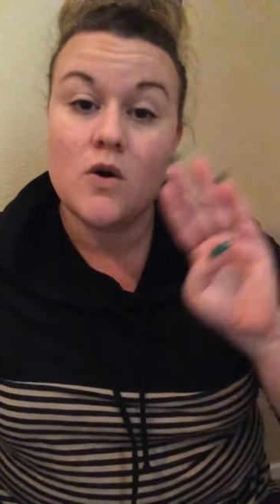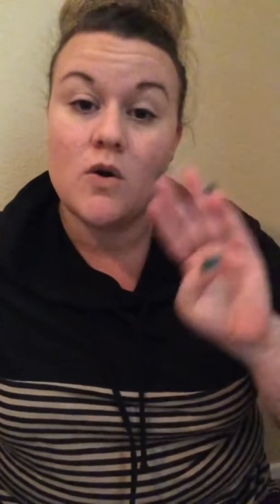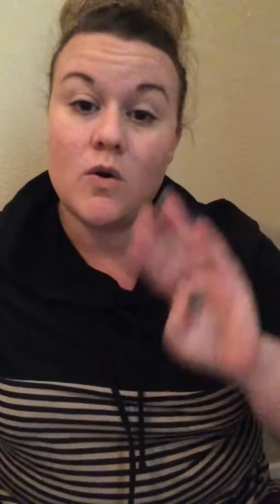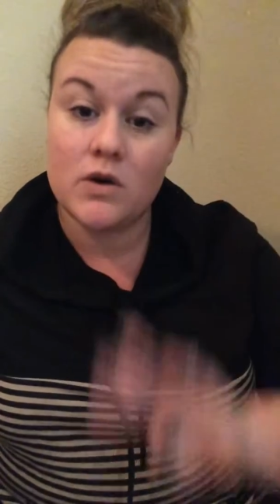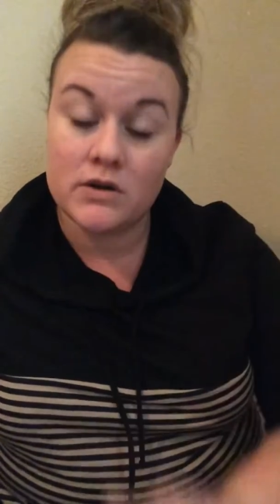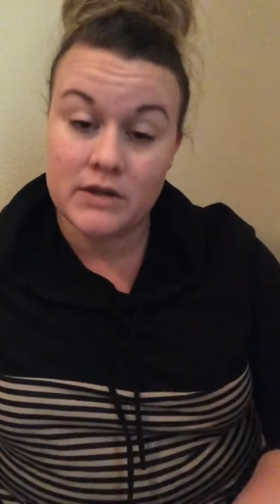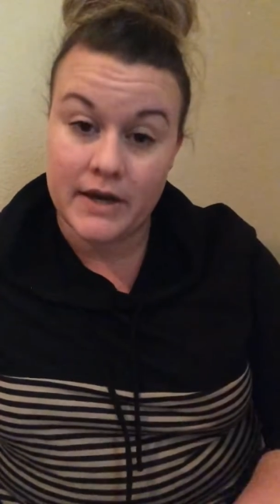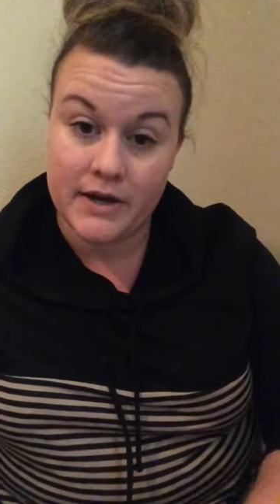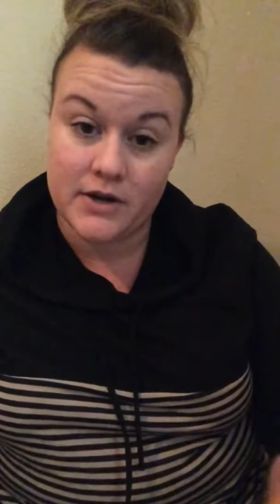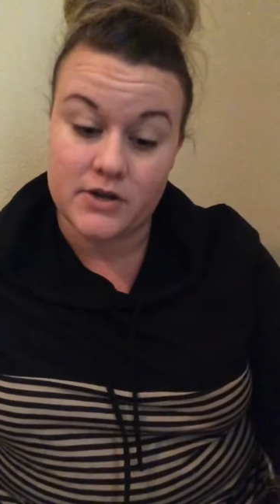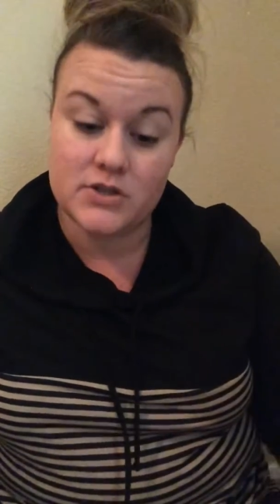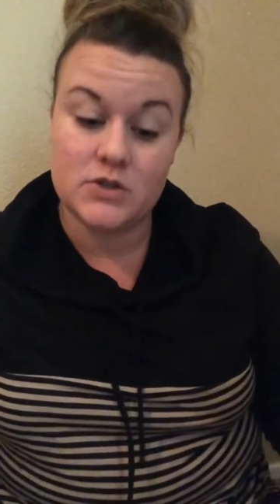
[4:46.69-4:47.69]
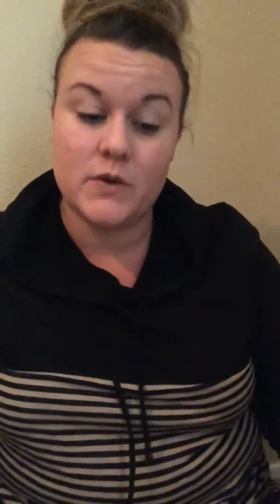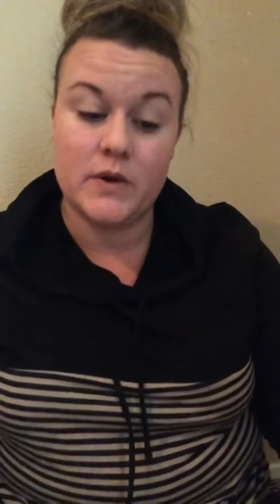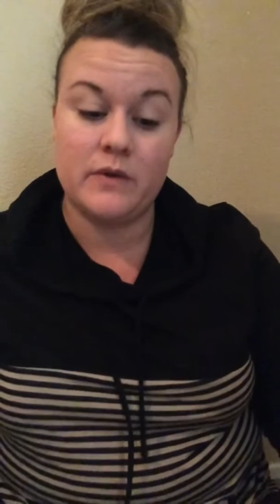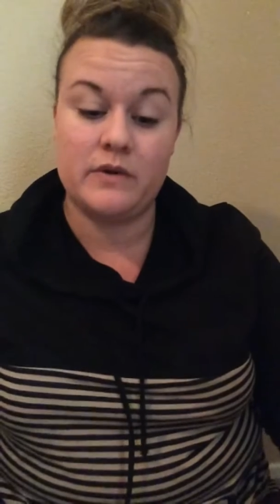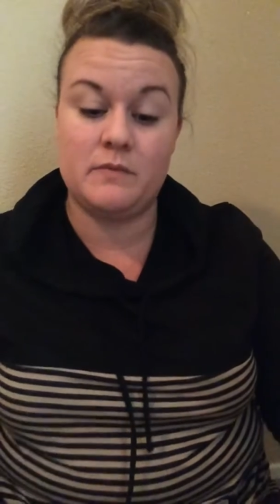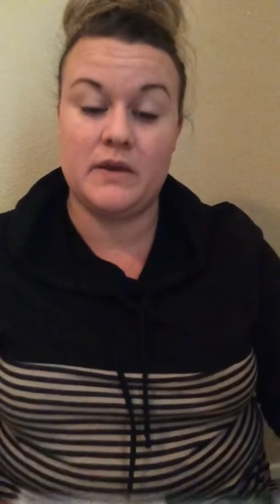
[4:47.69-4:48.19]
or lighter. So it
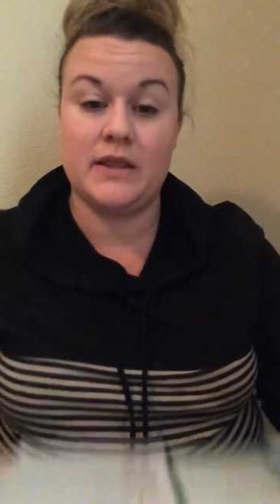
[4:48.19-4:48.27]
would be